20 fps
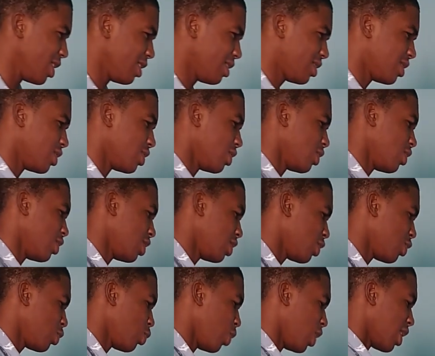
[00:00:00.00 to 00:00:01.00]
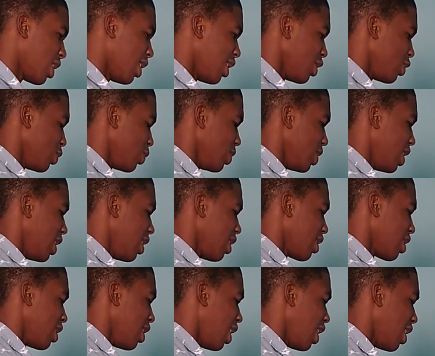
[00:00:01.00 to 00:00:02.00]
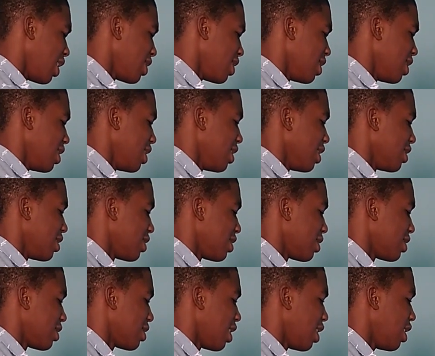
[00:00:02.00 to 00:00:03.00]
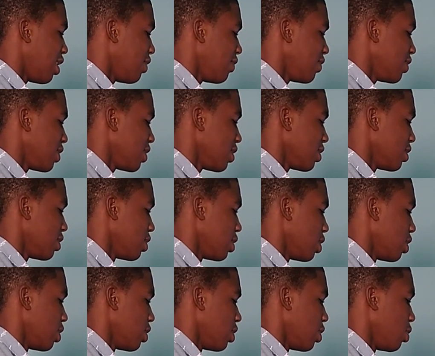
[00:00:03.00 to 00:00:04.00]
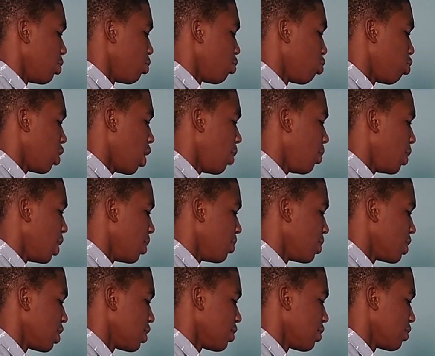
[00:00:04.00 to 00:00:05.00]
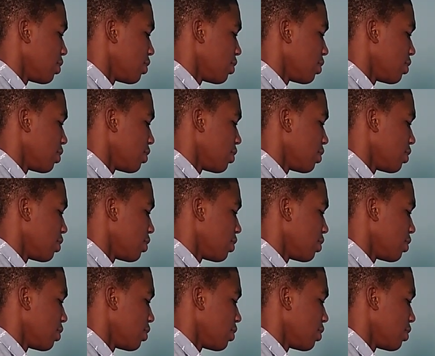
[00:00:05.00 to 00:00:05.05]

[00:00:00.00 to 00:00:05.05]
Listen, this is what God do. God solves problems